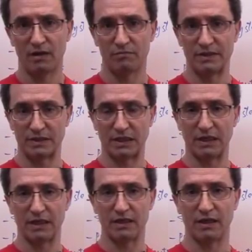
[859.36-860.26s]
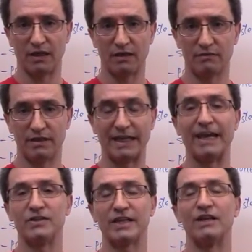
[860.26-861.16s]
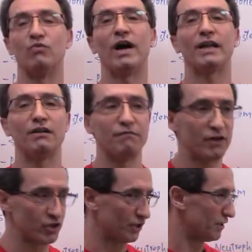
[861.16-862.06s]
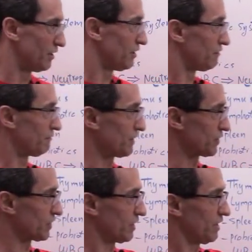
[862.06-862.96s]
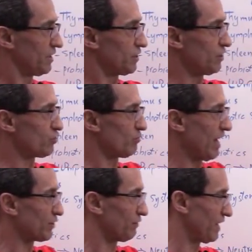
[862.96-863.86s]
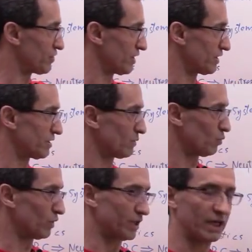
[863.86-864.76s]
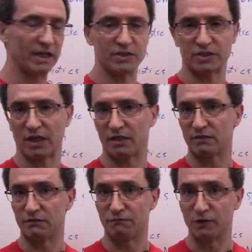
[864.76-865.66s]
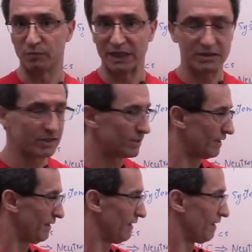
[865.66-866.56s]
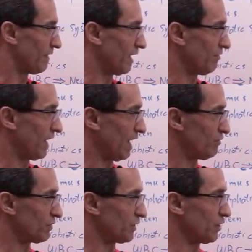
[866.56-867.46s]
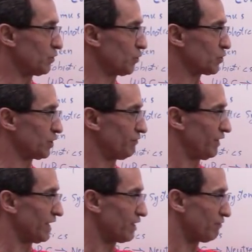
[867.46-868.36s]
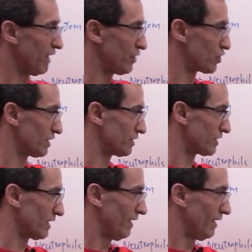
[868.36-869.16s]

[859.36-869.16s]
basically against any viral infection. First, tissue macrophages, what they're going to start in a few minutes. Then we have all the neutrophil invasions,